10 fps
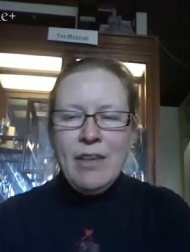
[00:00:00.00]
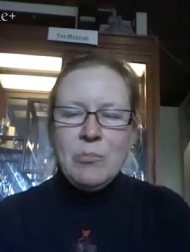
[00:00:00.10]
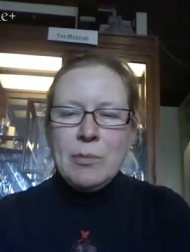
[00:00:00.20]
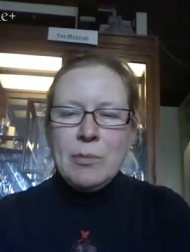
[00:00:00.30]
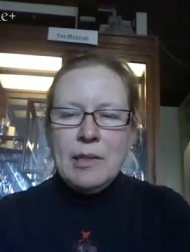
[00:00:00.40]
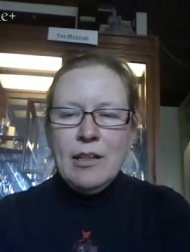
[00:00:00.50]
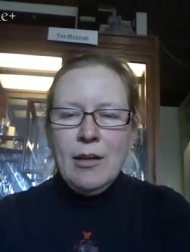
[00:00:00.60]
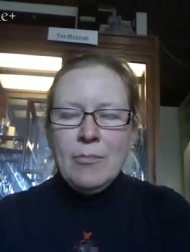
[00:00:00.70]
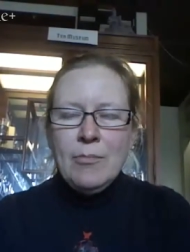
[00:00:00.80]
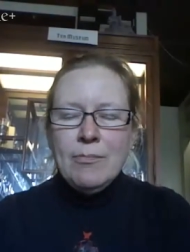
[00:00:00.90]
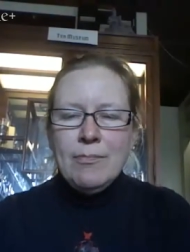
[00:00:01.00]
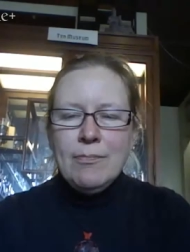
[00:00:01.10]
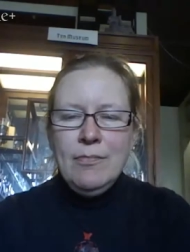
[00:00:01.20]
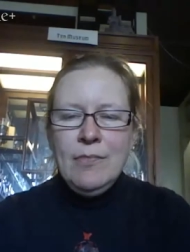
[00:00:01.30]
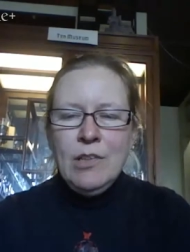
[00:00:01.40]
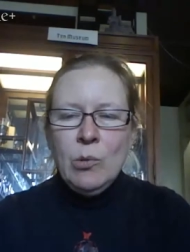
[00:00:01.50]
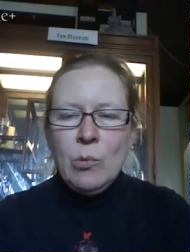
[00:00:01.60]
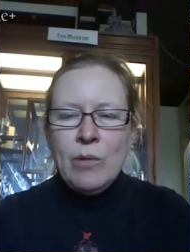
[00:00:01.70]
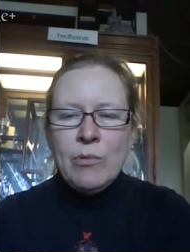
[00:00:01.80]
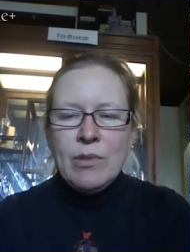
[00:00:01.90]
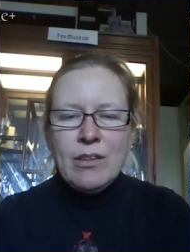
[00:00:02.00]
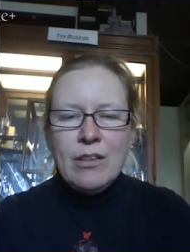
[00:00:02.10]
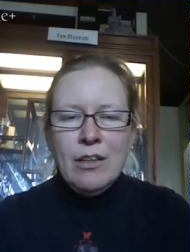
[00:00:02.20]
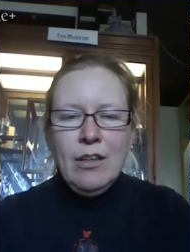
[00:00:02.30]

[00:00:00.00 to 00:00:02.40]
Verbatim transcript: I think probably you know, what I would